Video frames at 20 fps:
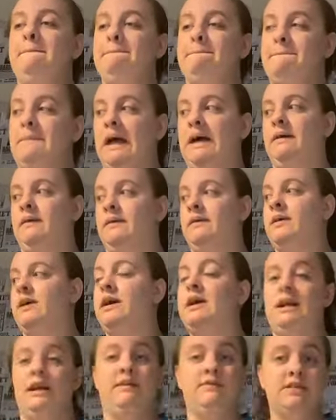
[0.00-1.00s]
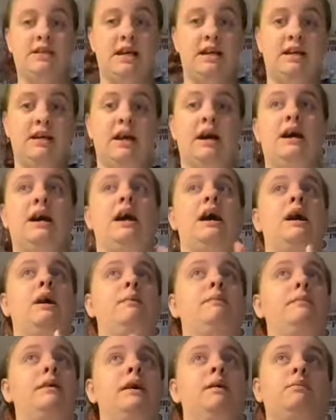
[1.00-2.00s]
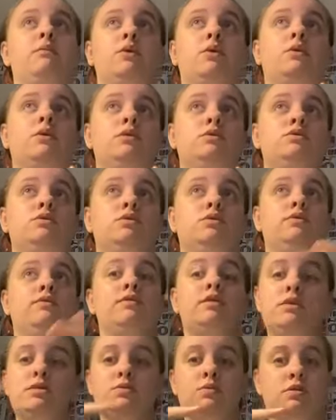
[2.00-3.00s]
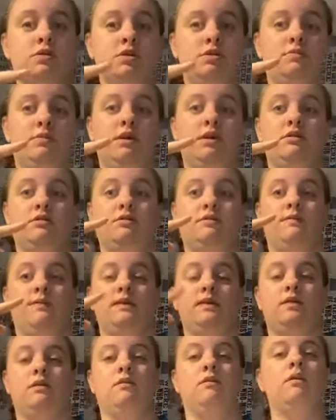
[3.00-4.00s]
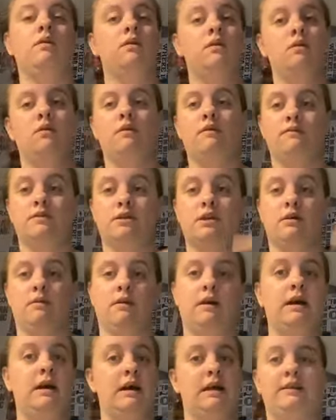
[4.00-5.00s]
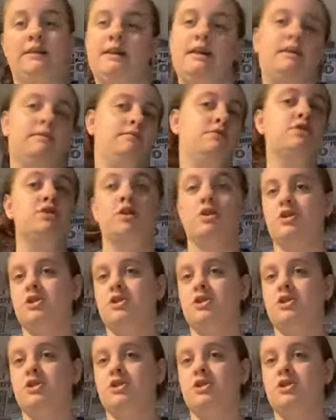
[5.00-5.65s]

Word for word: i enough said, um, I'm going to finish watching my YouTube video, go have a shower, and then I'm just going to